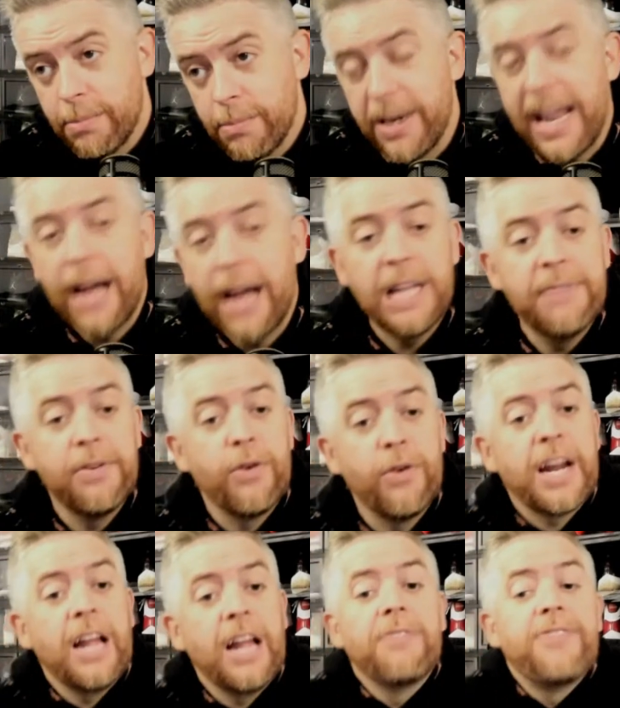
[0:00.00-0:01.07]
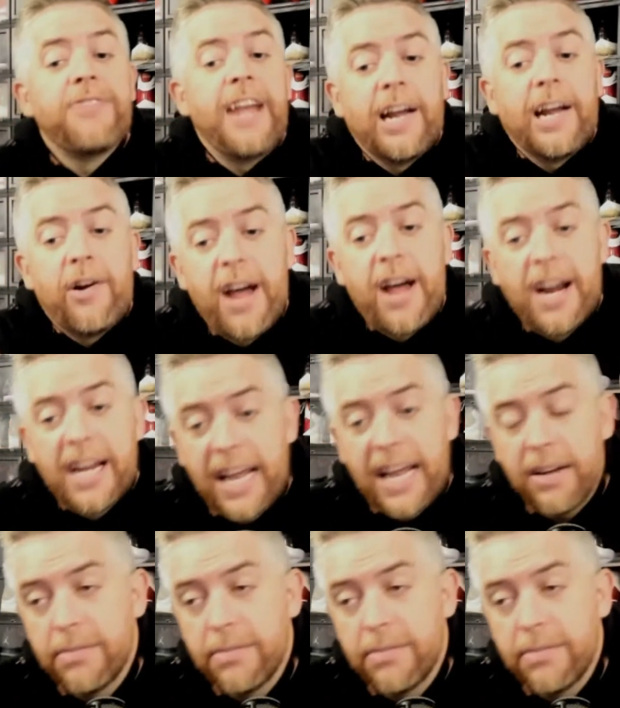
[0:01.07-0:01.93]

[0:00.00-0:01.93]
But now Liv and Raquel have taken her out again.